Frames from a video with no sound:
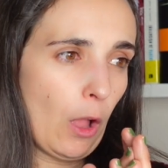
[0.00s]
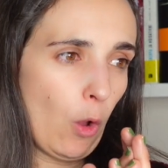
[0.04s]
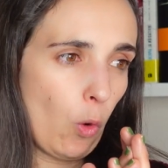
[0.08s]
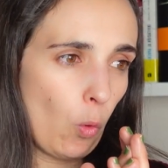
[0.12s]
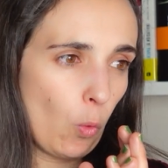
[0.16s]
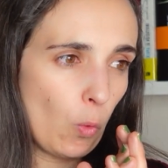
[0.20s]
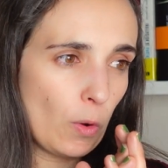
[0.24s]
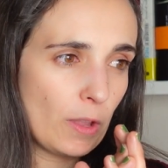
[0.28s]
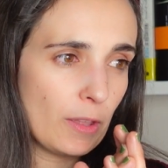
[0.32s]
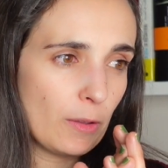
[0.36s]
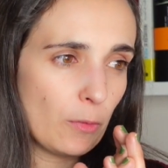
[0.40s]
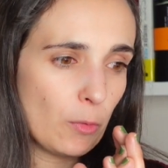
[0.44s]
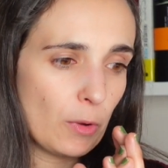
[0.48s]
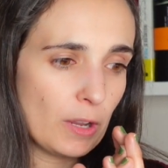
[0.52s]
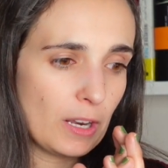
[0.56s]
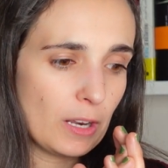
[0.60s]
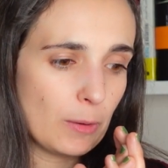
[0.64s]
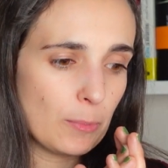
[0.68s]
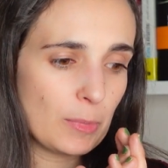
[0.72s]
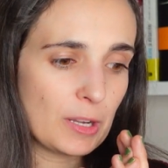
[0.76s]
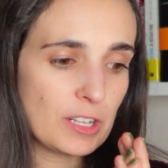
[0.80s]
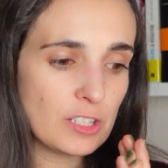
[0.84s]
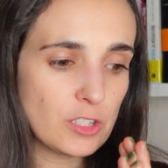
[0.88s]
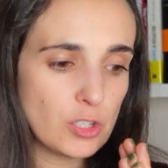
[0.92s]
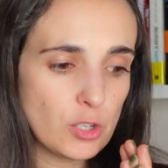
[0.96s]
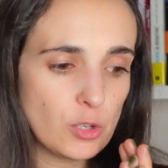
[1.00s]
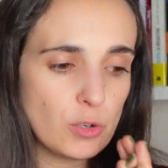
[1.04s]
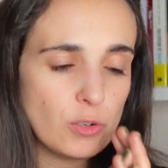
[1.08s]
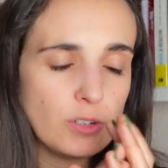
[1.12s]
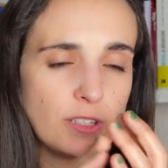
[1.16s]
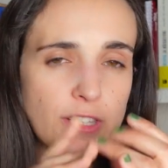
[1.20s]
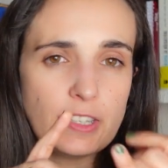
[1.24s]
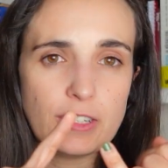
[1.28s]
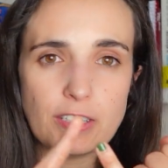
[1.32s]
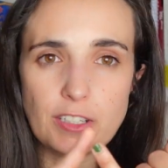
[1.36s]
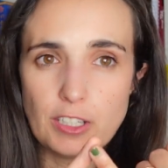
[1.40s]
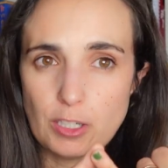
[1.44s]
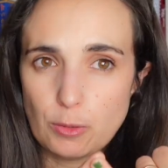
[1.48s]
We will mature
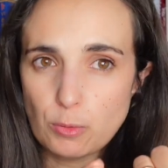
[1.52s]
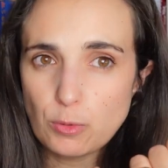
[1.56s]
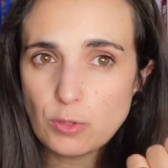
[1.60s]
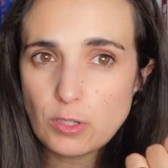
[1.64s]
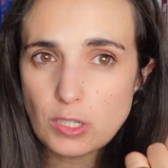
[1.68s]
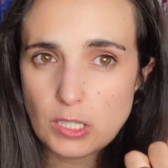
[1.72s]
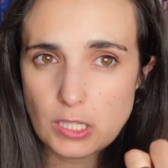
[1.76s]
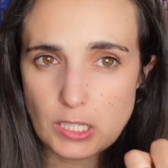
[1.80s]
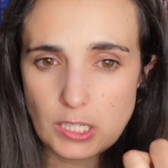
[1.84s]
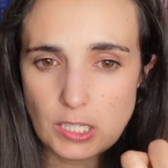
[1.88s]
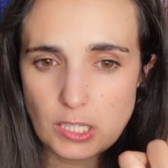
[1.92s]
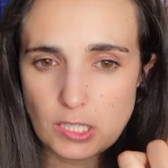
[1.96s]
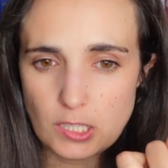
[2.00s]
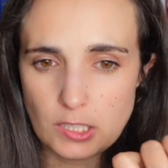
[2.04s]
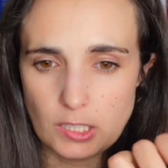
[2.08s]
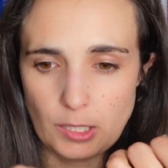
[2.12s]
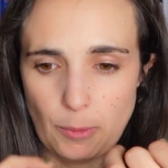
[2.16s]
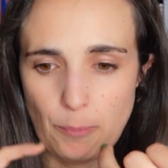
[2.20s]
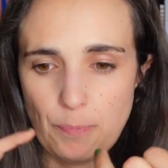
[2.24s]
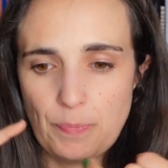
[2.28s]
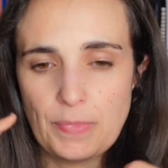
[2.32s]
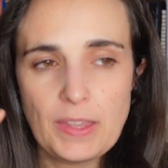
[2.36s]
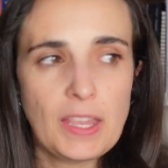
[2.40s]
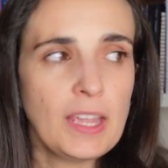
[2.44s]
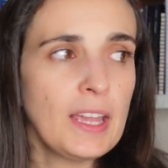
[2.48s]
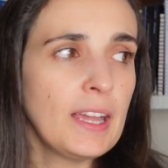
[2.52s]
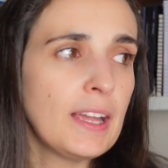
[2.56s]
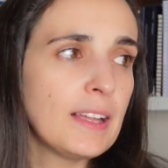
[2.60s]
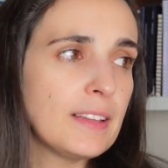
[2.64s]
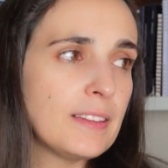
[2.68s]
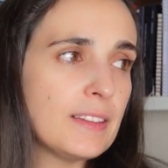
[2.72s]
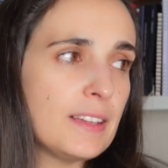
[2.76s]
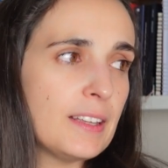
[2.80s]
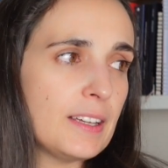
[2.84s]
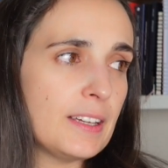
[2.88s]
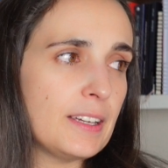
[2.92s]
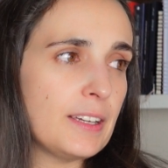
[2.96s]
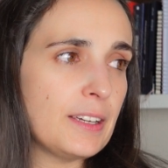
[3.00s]
the nervous system,
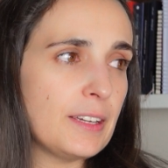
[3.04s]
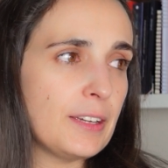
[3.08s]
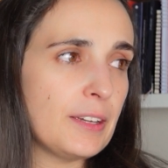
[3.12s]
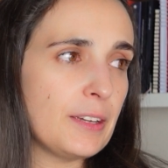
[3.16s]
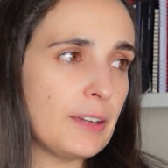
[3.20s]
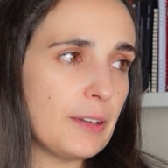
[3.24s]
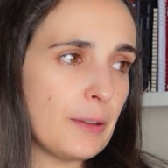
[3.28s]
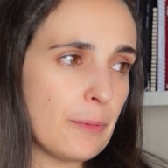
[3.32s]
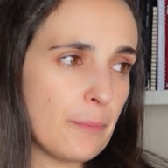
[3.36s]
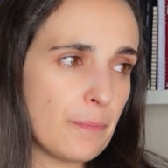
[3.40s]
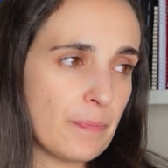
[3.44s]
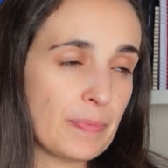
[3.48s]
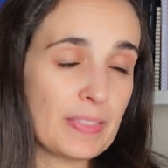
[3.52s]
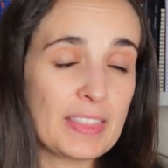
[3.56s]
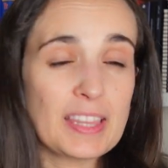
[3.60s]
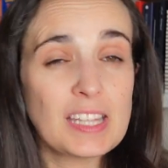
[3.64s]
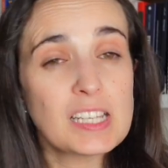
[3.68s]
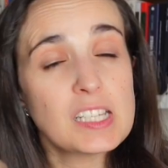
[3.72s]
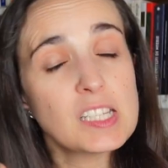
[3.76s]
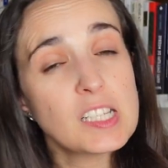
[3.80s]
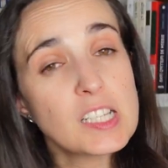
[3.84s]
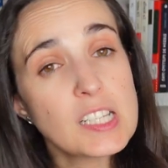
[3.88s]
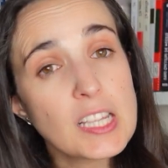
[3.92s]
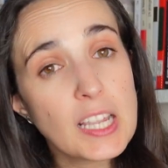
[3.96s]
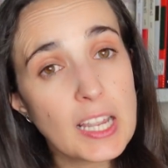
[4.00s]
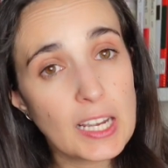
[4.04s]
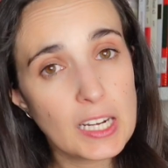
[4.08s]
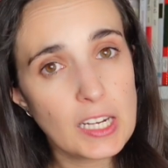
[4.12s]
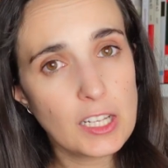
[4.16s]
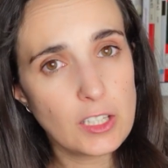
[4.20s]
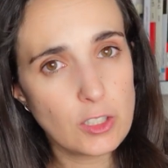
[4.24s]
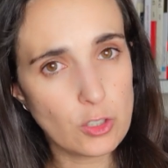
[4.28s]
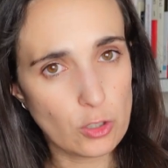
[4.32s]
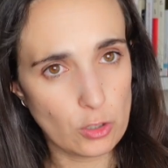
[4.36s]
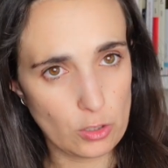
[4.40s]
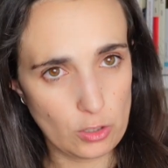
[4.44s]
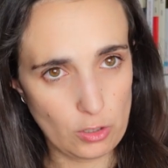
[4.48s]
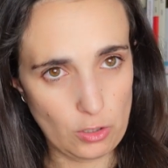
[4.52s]
the
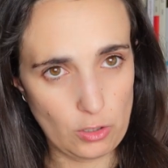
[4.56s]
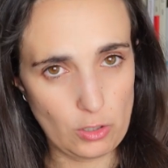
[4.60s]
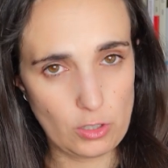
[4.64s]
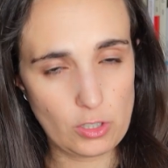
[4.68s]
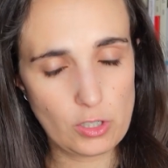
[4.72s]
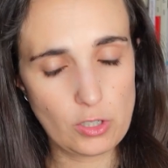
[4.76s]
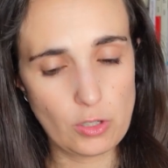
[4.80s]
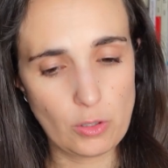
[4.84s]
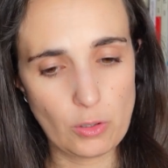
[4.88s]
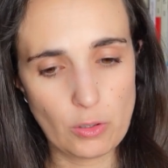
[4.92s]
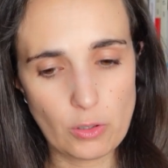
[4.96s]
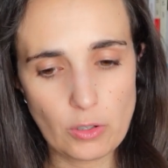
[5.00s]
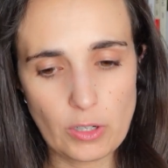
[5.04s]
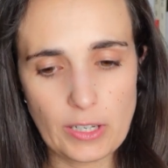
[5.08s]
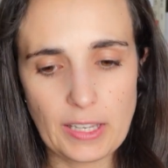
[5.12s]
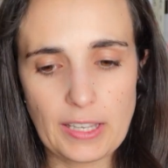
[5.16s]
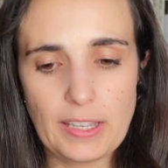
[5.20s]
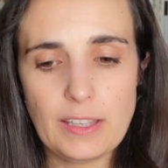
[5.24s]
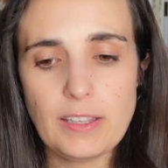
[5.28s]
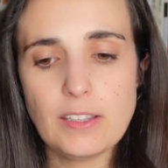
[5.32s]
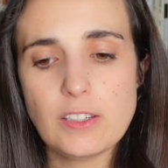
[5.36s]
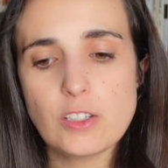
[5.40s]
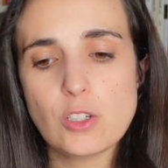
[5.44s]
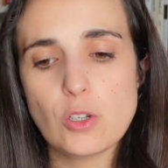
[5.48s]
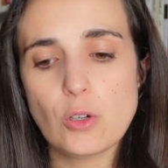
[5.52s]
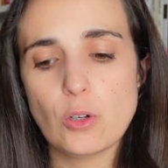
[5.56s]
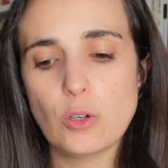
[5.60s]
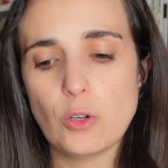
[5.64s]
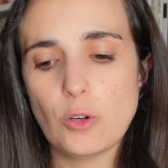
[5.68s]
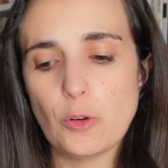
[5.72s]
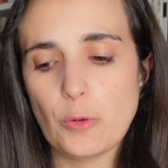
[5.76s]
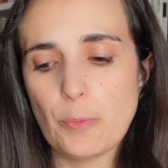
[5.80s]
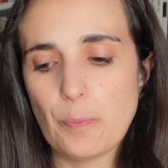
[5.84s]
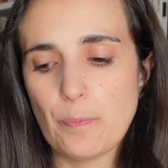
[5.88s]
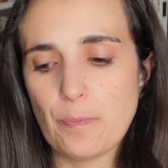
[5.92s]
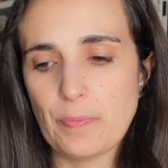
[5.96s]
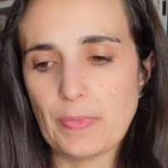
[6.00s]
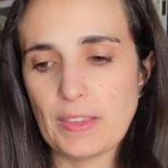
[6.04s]
skeleton also. Okay, so
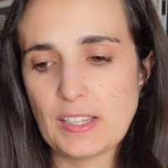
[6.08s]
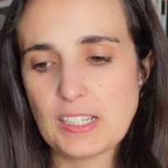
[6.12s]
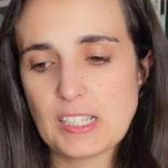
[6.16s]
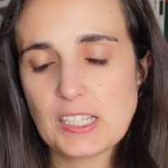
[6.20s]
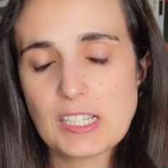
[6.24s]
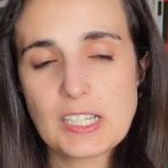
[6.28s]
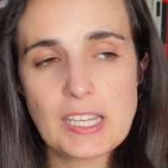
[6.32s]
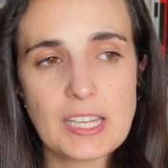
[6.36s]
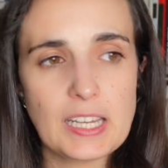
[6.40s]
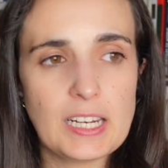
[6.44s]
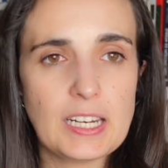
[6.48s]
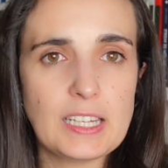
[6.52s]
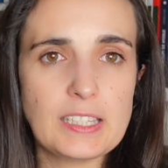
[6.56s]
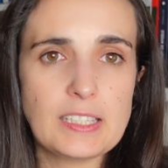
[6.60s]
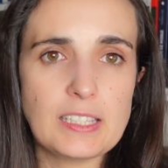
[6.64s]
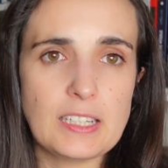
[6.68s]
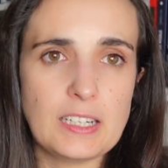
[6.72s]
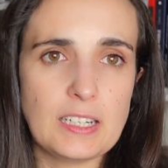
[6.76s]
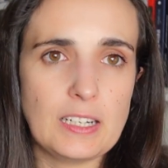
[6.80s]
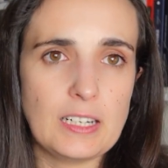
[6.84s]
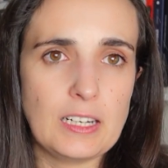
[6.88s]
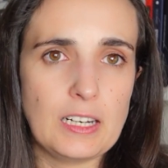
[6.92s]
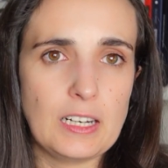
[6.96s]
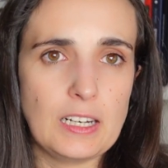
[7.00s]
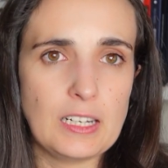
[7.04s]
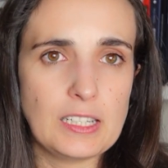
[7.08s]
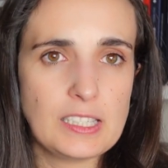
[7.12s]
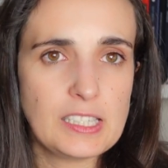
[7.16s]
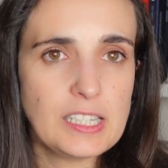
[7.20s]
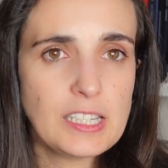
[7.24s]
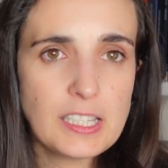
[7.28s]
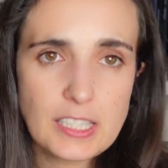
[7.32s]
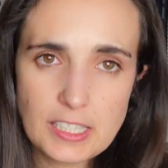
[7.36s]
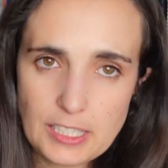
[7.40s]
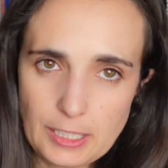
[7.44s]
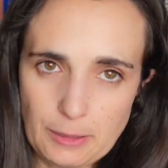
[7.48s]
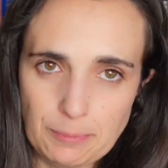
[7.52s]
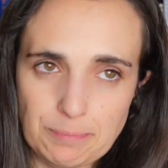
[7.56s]
skeletal
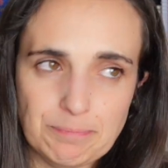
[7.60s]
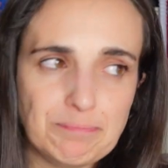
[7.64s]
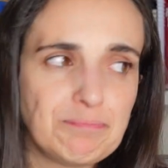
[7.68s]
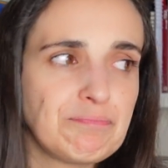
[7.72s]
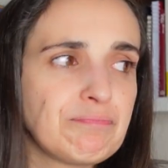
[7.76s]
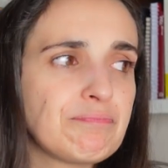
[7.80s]
system.